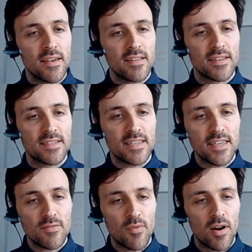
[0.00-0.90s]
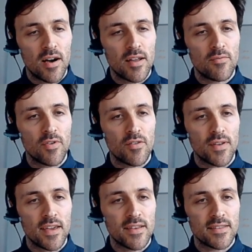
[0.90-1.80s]
there's d1, we're over
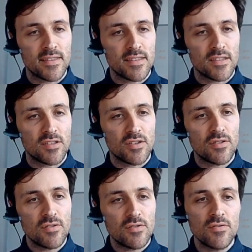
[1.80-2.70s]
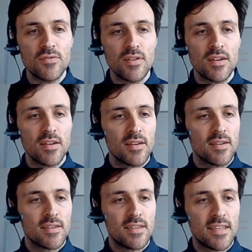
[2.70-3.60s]
here there's theta 2,
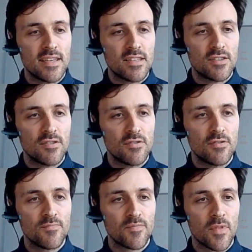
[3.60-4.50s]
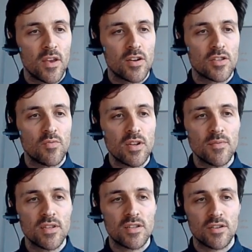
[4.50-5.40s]
d2. So what I'm
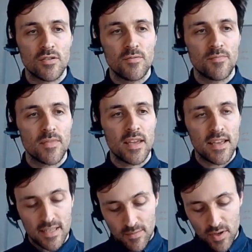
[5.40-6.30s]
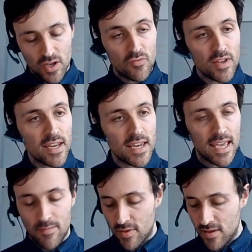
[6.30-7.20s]
going to do is I'm going to
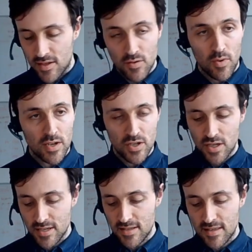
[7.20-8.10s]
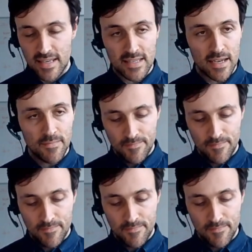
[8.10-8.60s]
rename theta 1 to just theta